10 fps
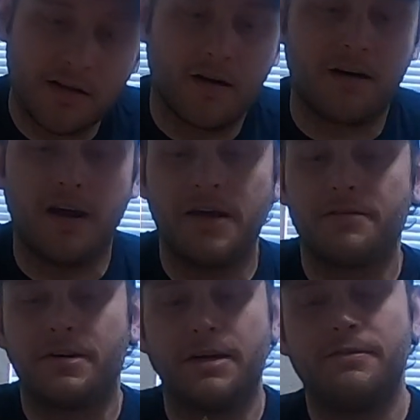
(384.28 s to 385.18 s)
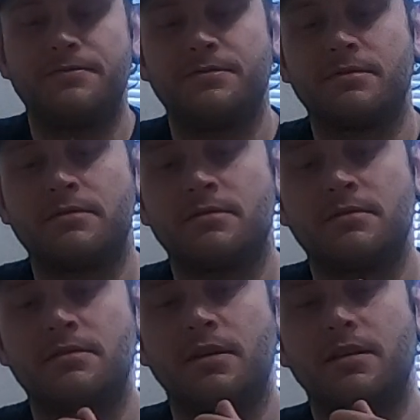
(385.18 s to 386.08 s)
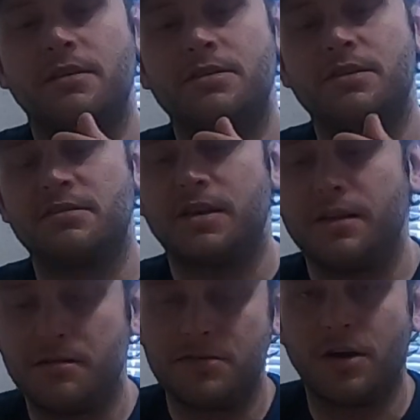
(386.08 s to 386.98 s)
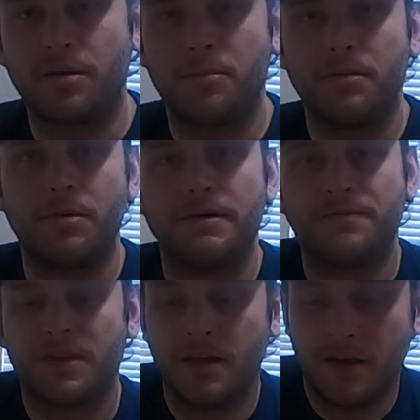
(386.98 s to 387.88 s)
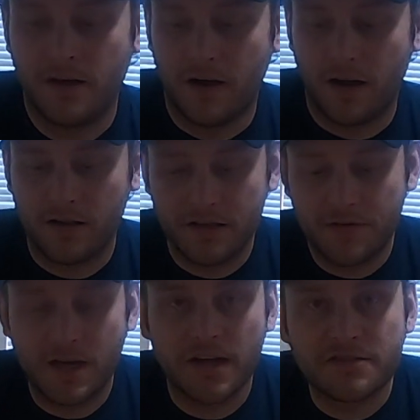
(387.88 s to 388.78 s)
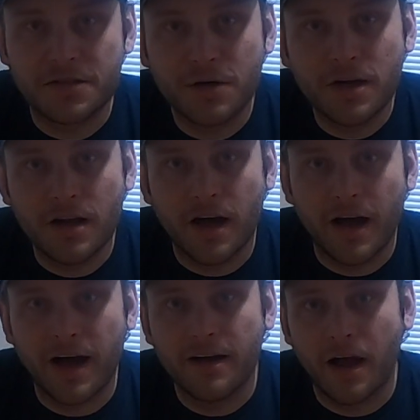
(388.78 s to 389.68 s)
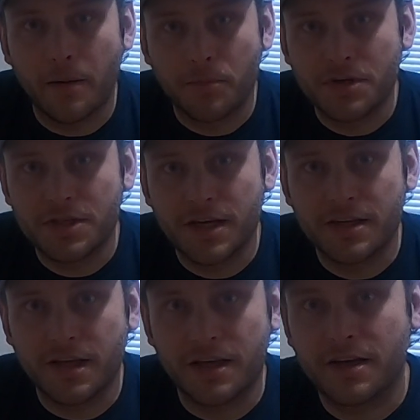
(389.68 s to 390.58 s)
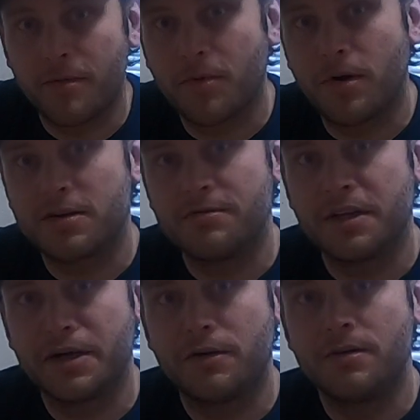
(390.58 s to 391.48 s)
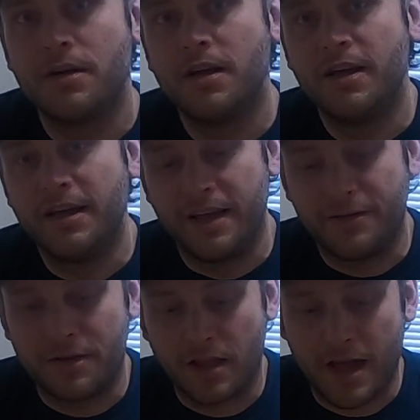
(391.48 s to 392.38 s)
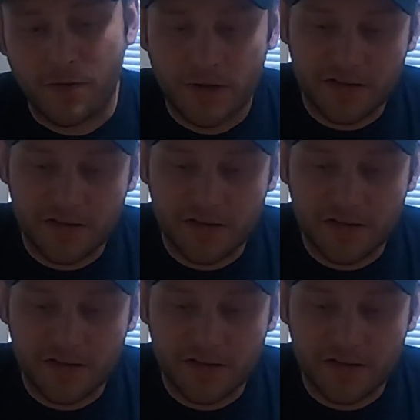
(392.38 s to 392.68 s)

all right, well, I think she's getting sharper, but I'll leave you guys to it. I appreciate you taking time to watch the video. If you like what you